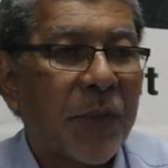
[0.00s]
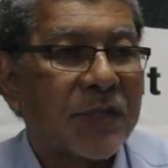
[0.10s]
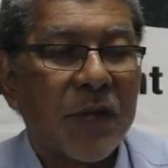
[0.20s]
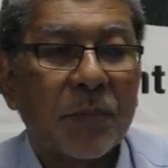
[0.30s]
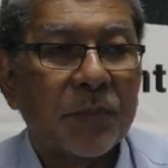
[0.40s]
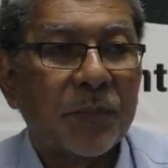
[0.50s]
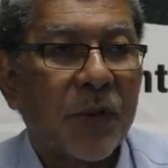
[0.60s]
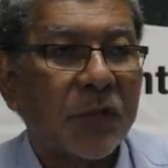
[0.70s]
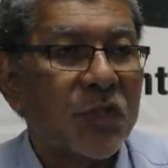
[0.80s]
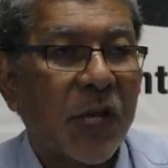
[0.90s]
picks up
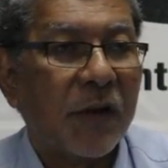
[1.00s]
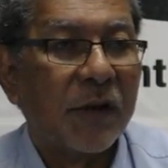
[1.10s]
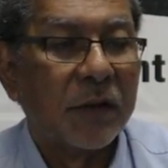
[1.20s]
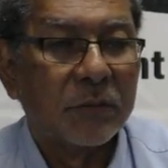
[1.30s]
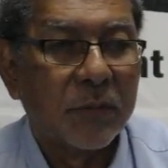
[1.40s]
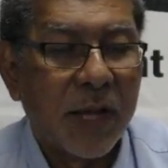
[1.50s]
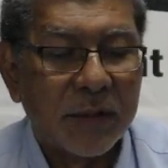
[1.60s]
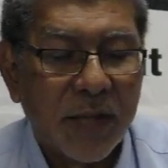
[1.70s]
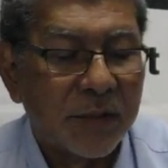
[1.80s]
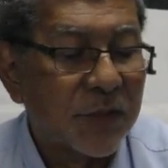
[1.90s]
a chair
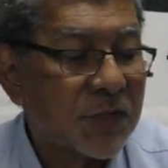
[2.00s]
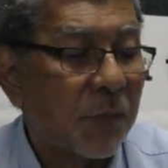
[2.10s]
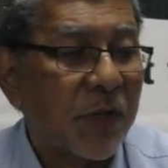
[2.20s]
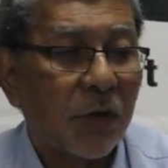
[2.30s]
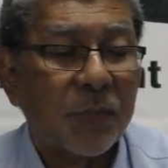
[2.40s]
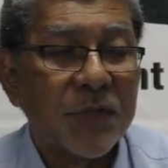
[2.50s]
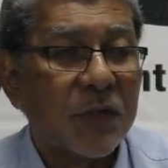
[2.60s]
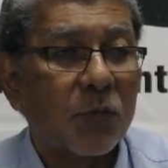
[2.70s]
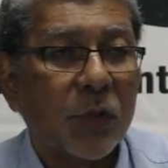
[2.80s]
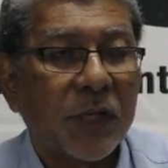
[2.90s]
and hits somebody, or a
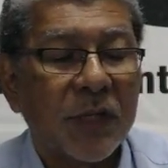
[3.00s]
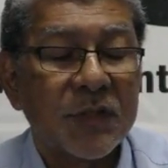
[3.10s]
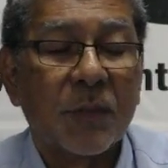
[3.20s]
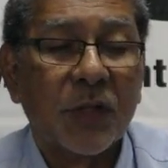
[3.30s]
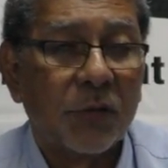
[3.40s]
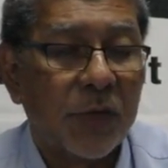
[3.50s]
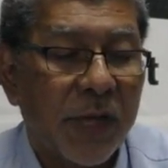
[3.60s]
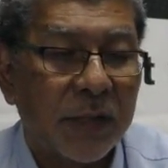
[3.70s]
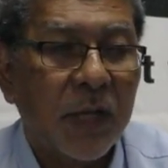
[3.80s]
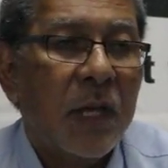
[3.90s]
piece of wood and hits somebody over the
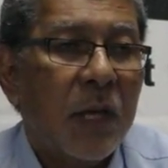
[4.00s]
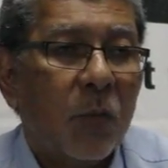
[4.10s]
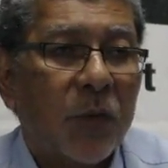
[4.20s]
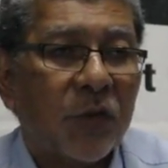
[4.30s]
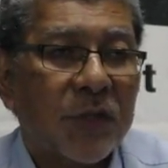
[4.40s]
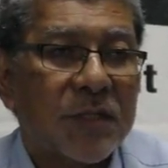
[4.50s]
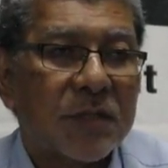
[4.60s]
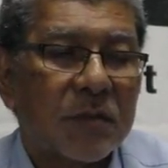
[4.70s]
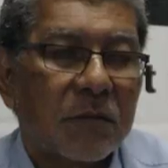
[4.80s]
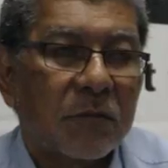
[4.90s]
head, which
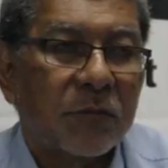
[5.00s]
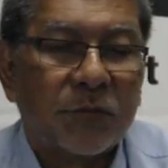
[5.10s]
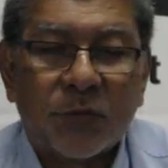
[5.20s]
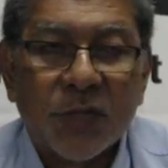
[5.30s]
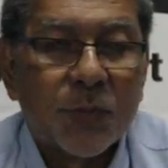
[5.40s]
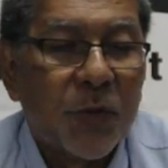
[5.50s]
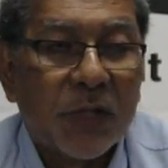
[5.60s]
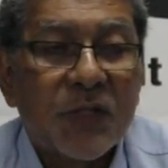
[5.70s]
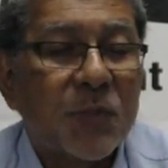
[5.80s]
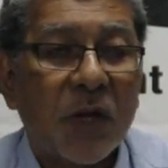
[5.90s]
is just
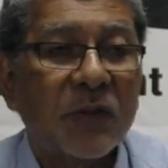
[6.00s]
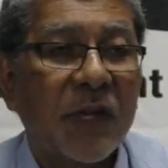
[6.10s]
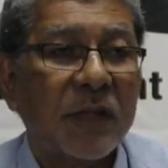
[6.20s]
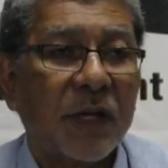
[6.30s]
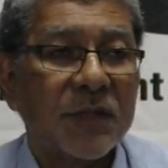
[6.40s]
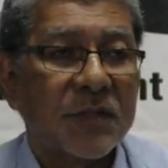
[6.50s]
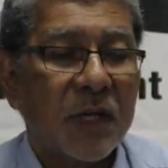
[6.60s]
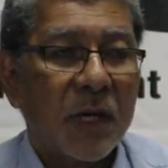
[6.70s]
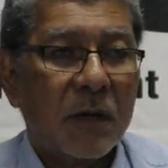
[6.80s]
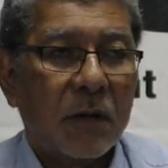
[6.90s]
purely spontaneous,
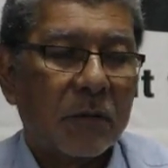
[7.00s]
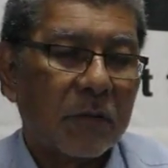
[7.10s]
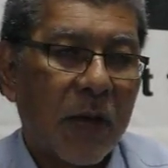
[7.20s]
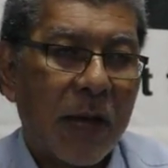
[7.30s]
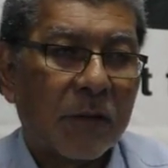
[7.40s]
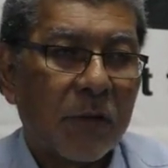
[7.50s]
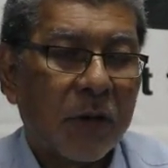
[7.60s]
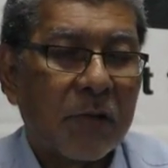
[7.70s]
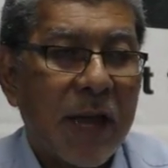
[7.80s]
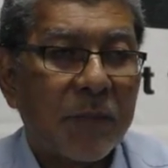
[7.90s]

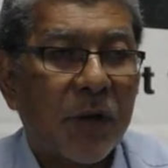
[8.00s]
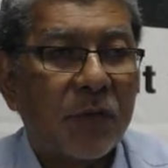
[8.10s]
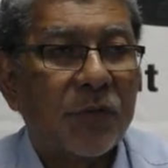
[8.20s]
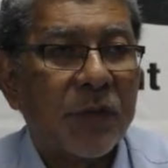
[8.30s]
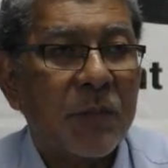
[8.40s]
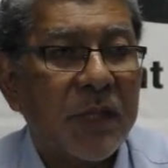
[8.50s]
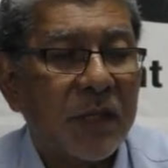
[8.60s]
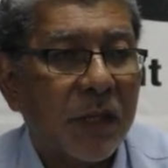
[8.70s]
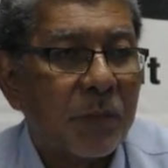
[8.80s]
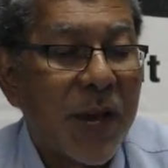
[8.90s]
a crime of
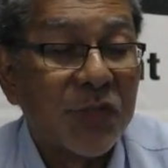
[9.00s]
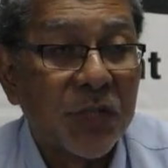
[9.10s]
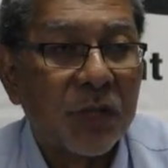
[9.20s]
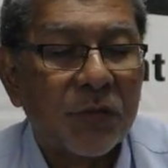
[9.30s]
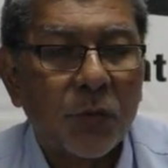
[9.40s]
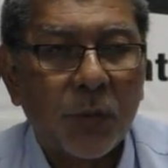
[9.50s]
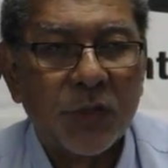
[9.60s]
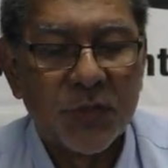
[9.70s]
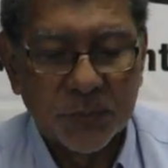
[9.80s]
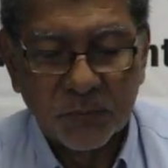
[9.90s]
immediate passion, if you
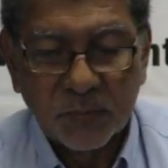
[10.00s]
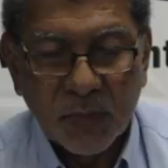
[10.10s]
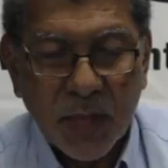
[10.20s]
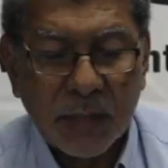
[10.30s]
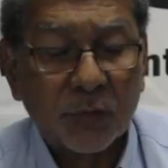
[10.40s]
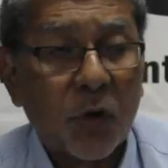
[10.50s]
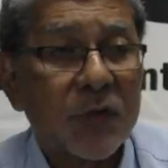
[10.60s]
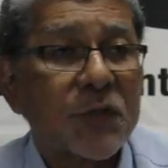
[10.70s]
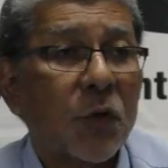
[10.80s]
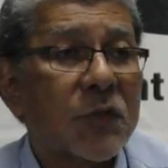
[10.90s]
wish. And of
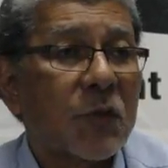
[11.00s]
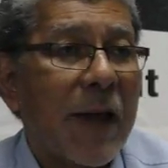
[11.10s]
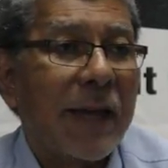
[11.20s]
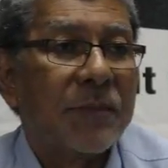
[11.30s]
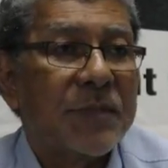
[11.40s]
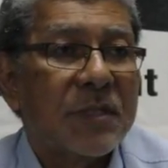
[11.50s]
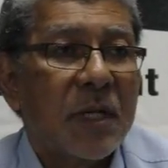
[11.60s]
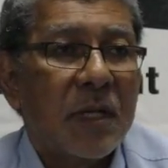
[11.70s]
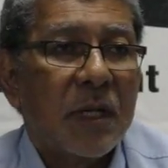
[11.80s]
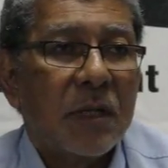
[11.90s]
course, those crimes,
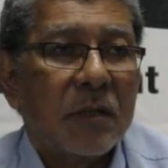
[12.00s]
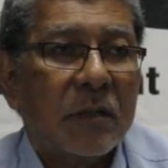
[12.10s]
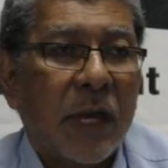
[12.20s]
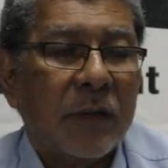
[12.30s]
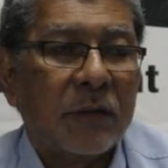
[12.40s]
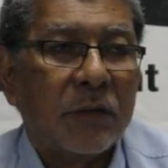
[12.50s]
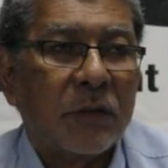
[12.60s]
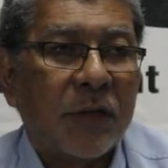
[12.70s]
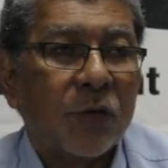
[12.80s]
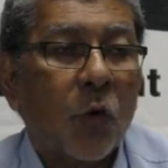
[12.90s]

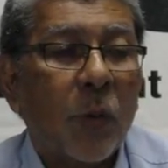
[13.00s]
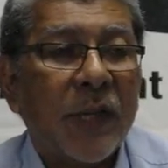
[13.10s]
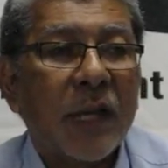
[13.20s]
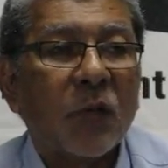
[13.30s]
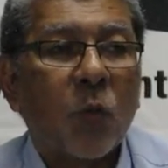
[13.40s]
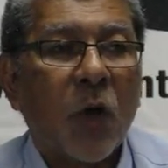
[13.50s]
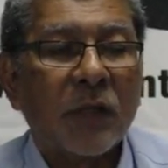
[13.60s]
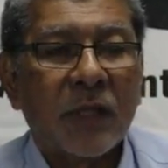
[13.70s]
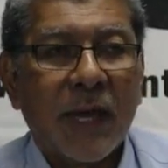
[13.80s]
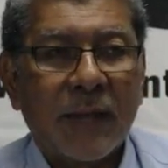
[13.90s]
there's no way that
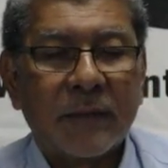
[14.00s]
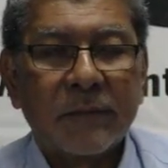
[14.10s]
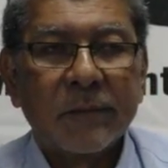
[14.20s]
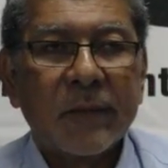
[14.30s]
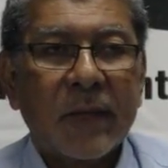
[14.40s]
one can